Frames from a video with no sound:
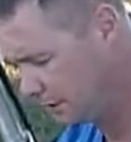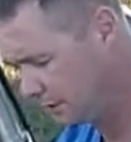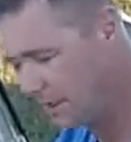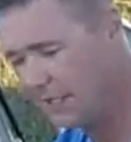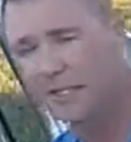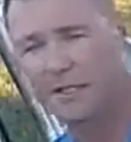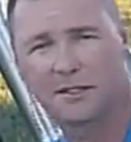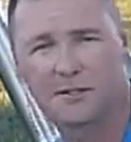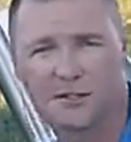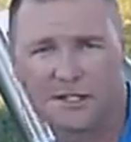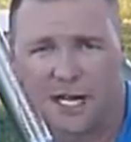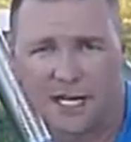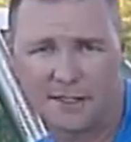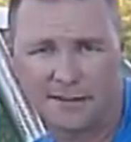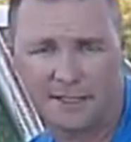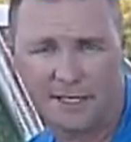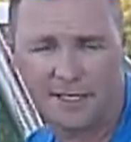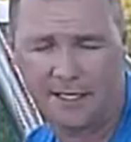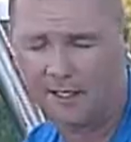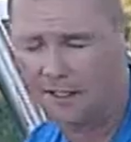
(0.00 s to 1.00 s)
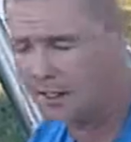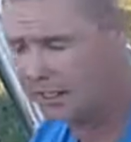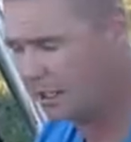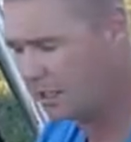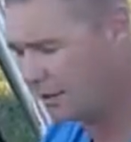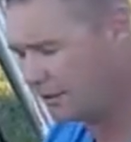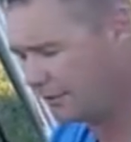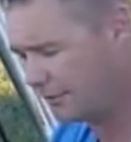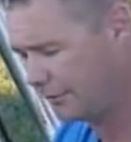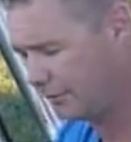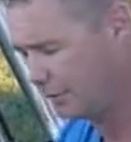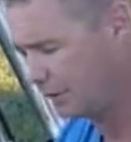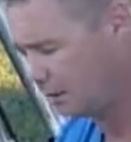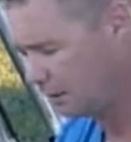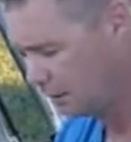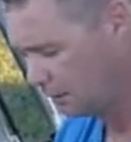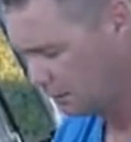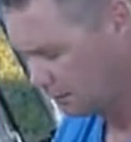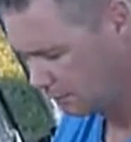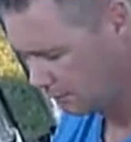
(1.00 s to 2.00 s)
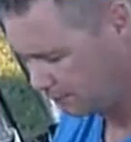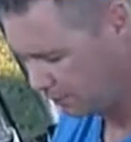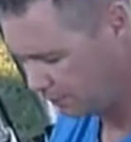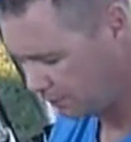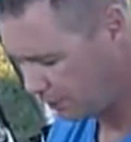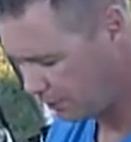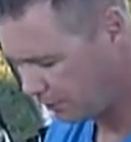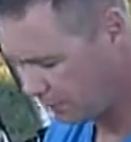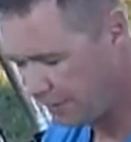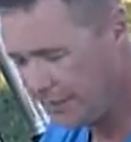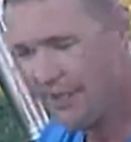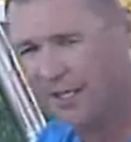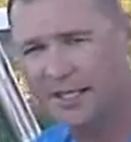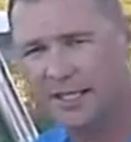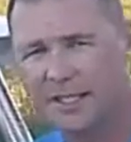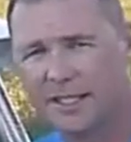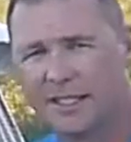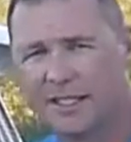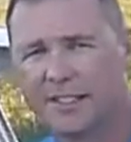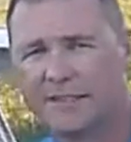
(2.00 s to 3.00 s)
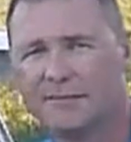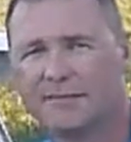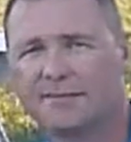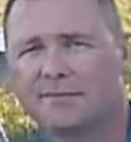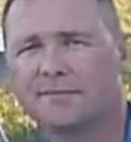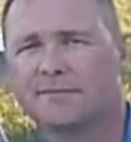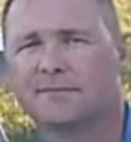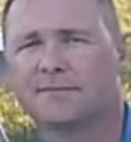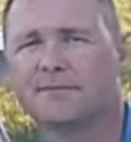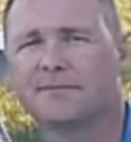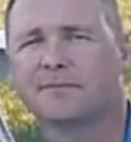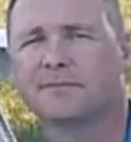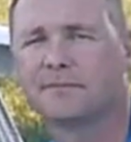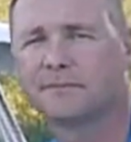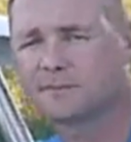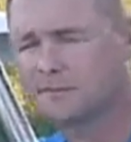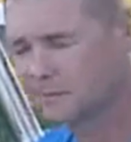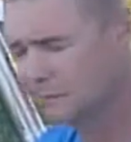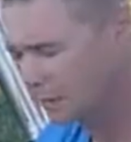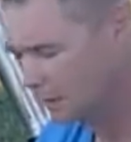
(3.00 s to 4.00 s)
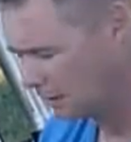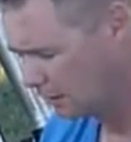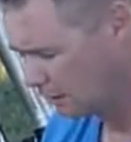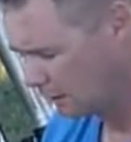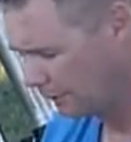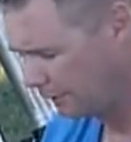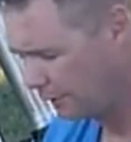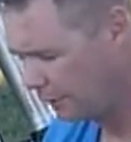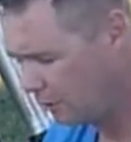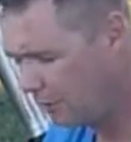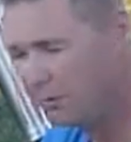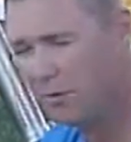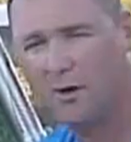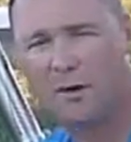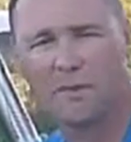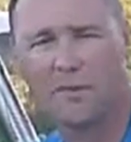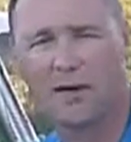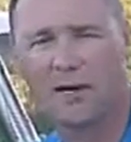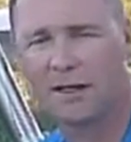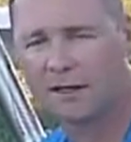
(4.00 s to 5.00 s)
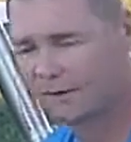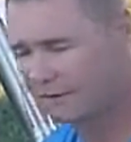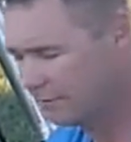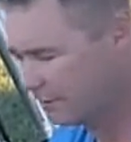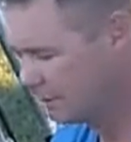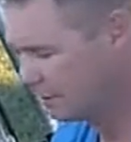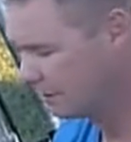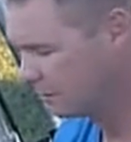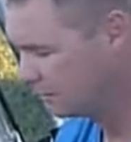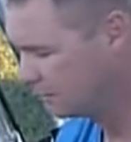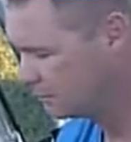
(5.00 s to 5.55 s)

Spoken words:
Take your stock tank off, pull the fuel pump out of it,